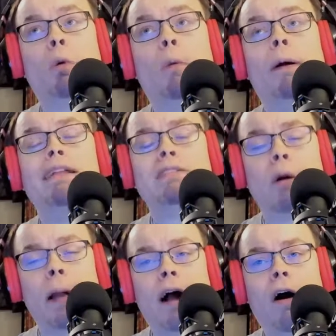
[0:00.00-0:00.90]
what is
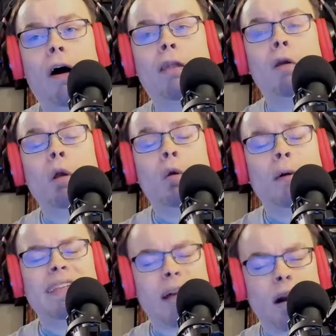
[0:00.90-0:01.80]
going on
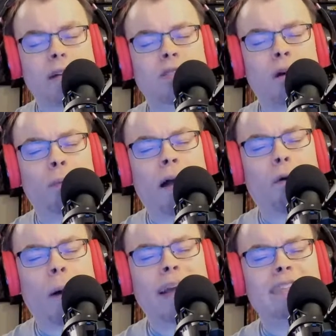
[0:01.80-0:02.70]
with Dark, so I'm not
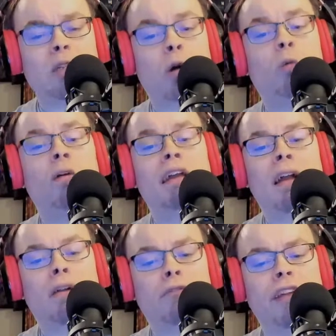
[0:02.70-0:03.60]
quite so
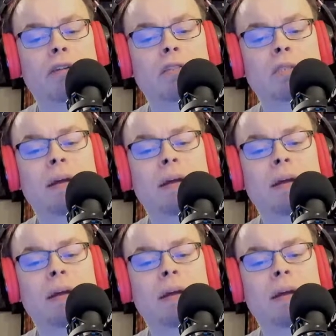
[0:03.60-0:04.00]
confused.